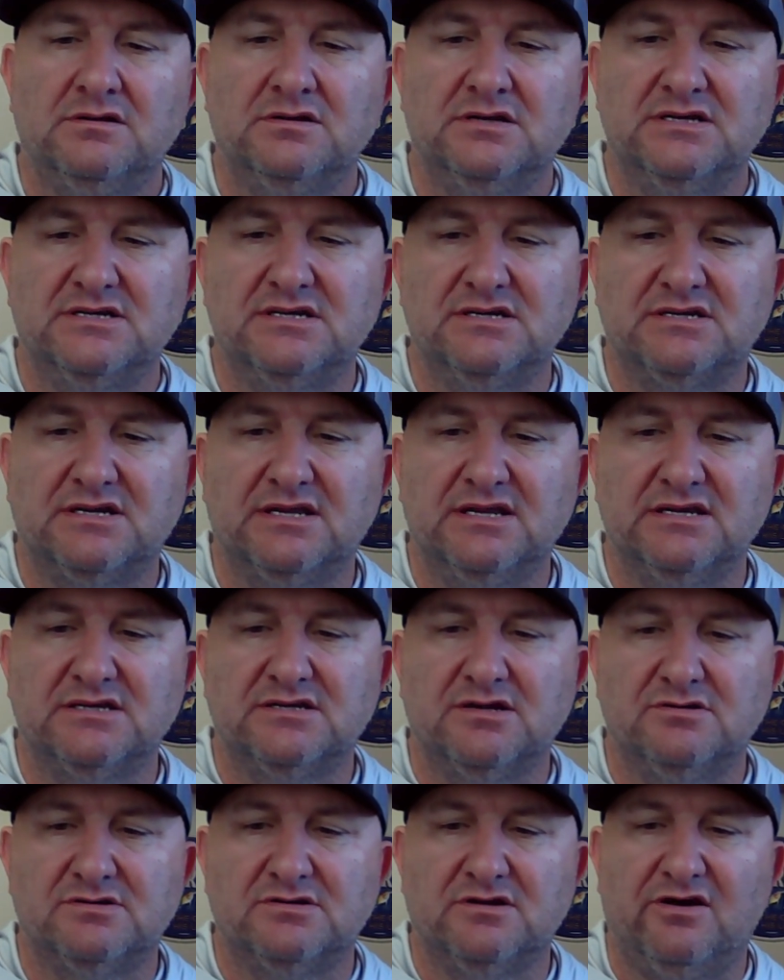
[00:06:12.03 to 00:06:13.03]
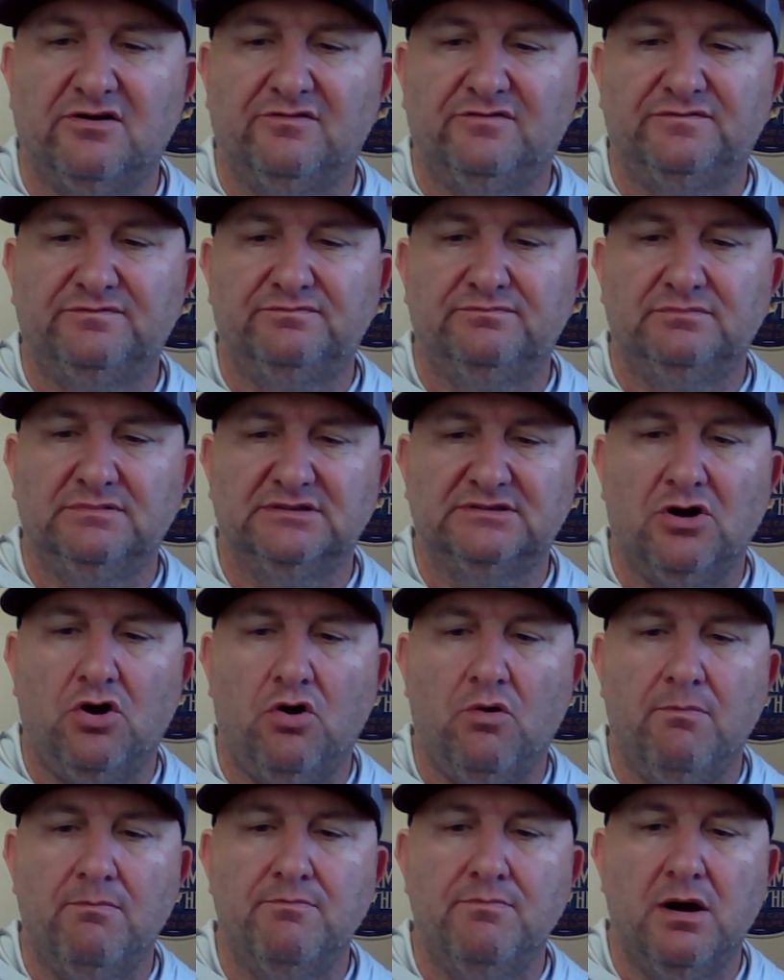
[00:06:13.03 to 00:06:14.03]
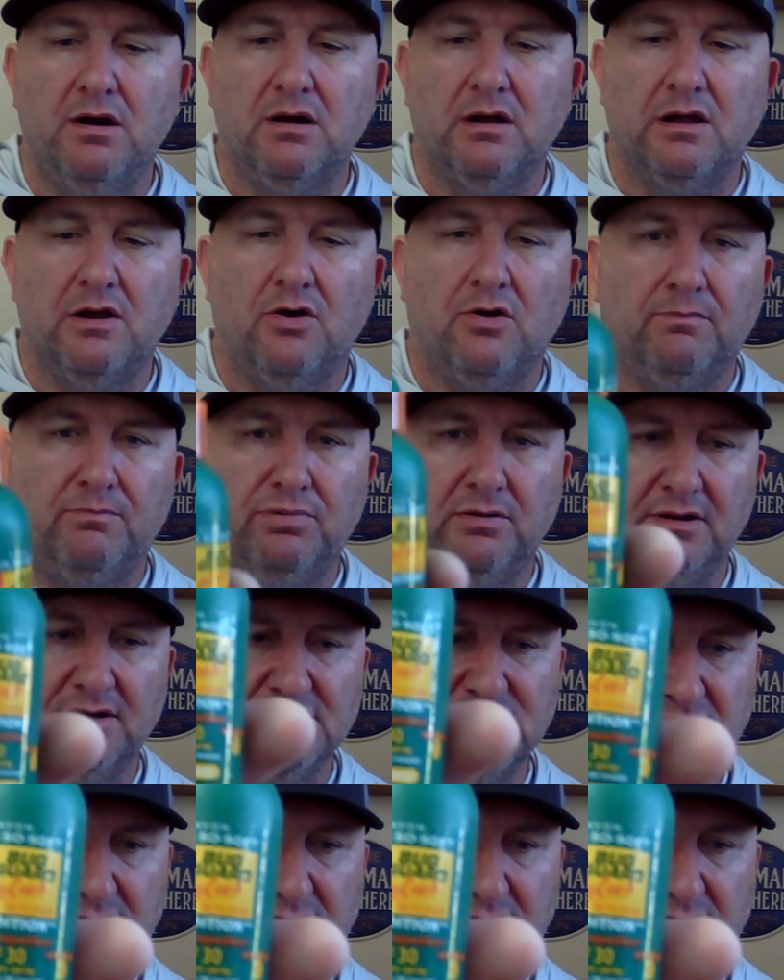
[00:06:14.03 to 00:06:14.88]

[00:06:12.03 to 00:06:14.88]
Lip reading: This is Skin So Soft. It's called Bug Guard Plus.